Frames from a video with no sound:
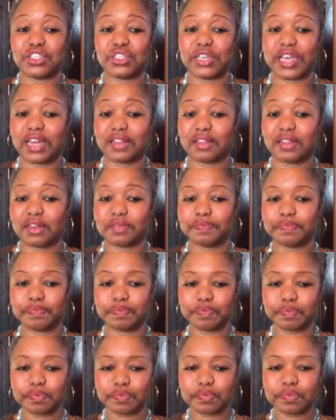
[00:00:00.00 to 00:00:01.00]
together.
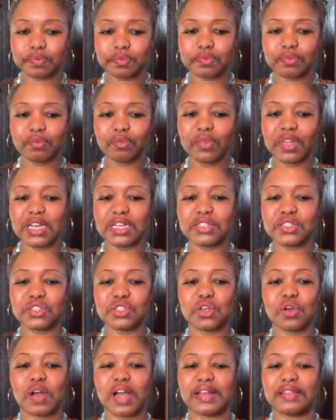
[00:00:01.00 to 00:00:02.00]
And
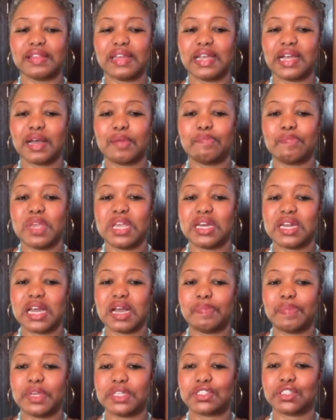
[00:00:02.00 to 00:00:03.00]
so I think a
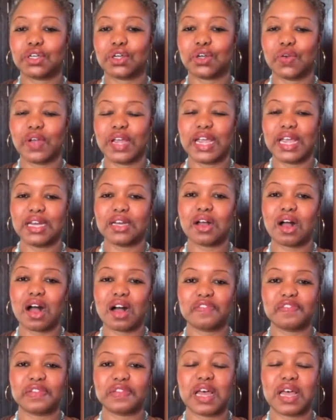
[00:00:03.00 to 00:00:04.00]
Meetup is a great
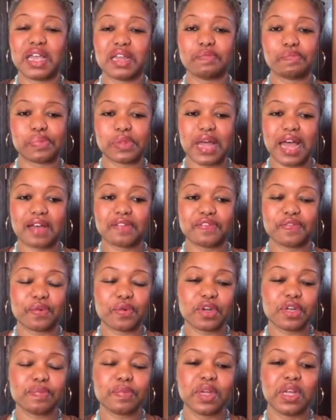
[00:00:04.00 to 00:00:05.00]
offline
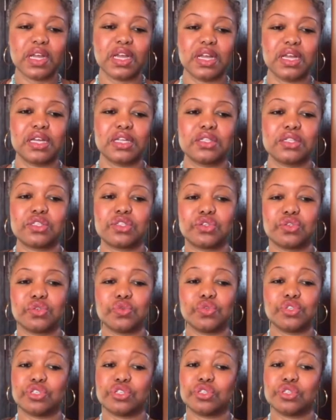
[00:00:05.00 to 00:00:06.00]
platform to
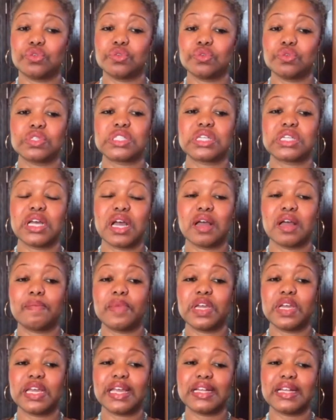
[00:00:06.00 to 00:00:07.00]
use.
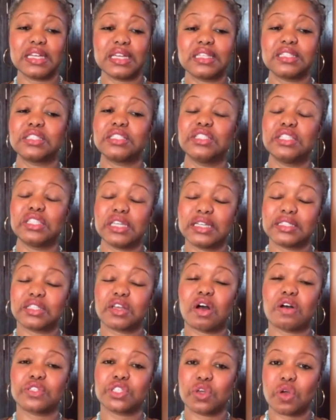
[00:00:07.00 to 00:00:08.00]
It's
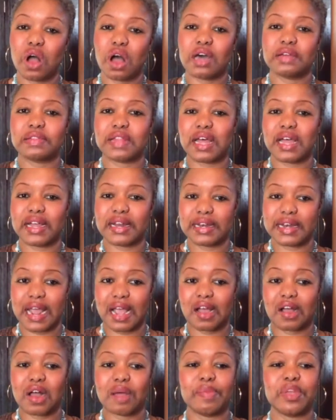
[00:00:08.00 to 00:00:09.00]
also online
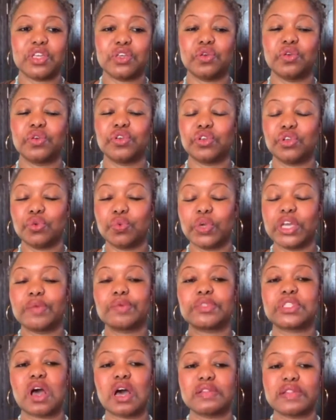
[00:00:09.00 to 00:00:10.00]
now. I mean, it
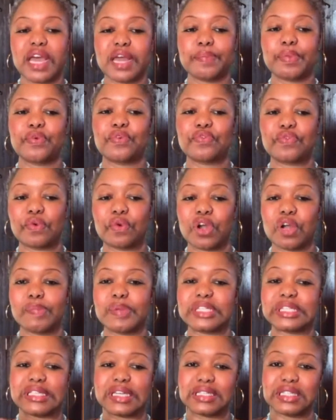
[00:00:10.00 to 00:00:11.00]
was online before,
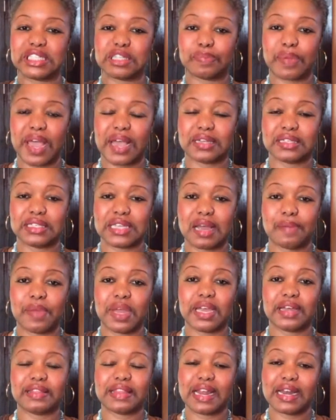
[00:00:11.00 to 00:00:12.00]
but since the
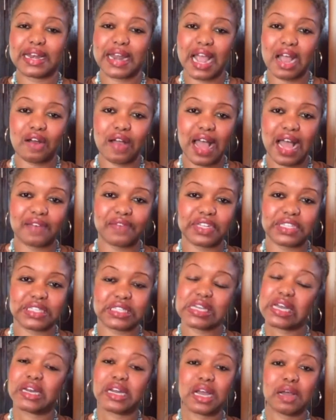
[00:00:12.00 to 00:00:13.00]
pandemic, they now have it
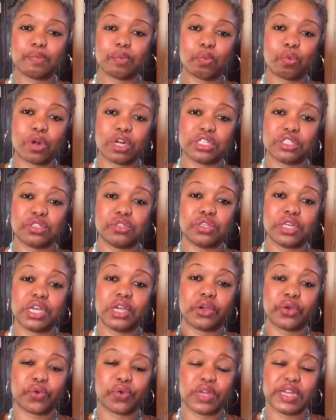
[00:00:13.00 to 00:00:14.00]
set up where you
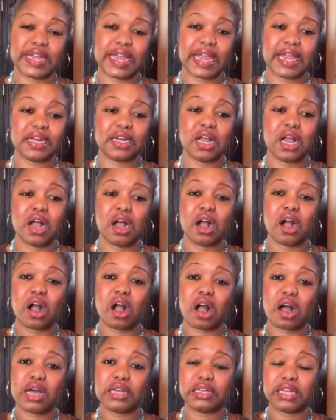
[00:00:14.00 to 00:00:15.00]
can create
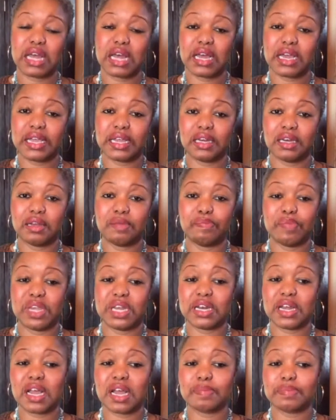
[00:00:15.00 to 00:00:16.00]
online
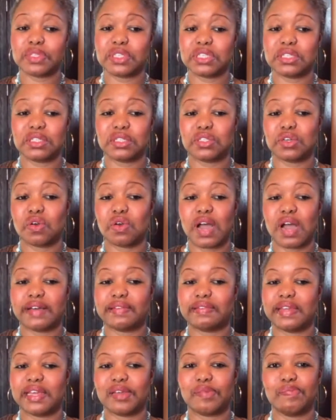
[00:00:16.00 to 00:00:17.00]
meetups. And so I
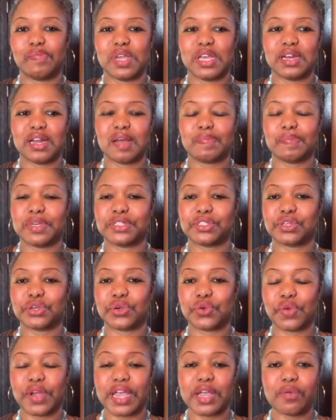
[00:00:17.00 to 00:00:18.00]
think Meetup is a
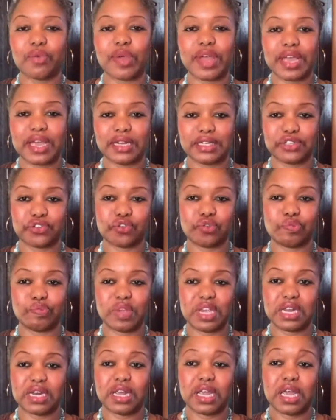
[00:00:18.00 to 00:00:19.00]
great way to
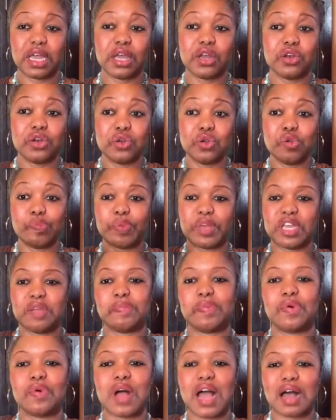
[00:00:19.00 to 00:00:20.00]
meet new
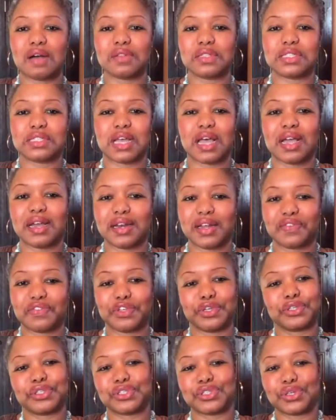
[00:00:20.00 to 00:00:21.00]
people outside of
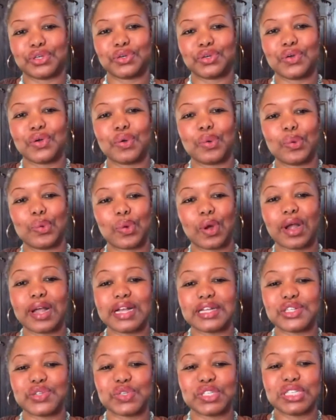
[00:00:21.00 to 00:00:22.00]
your circle who are
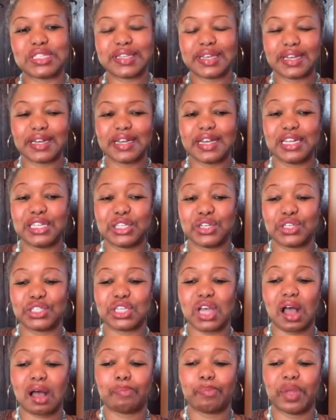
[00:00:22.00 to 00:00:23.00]
interested in your
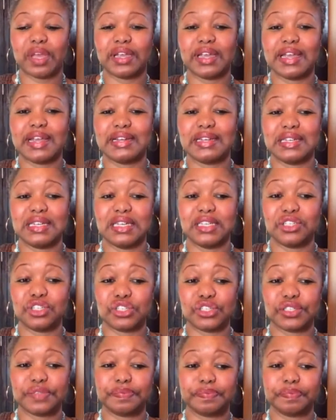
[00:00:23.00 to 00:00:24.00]
topic and
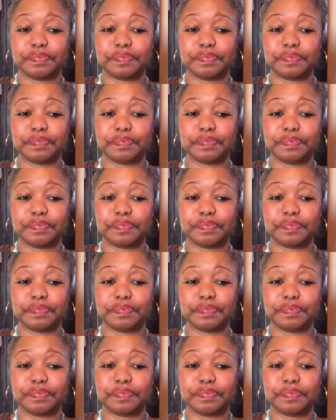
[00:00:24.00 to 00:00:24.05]
niche.